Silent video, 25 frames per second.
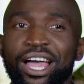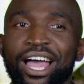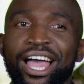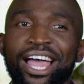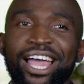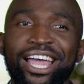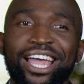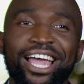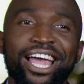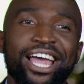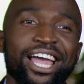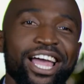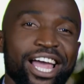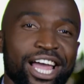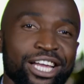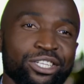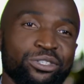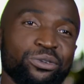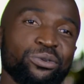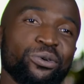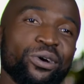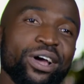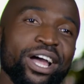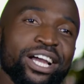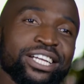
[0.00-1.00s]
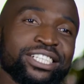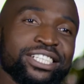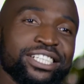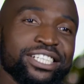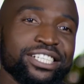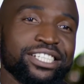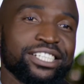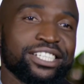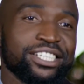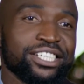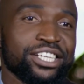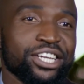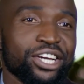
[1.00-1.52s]
I do actually
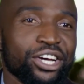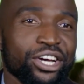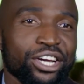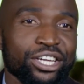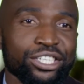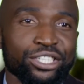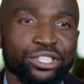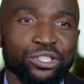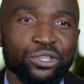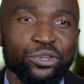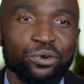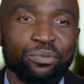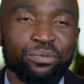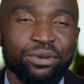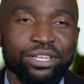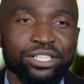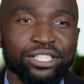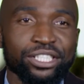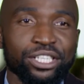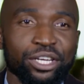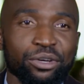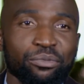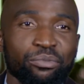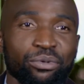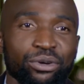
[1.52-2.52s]
see her as a romantic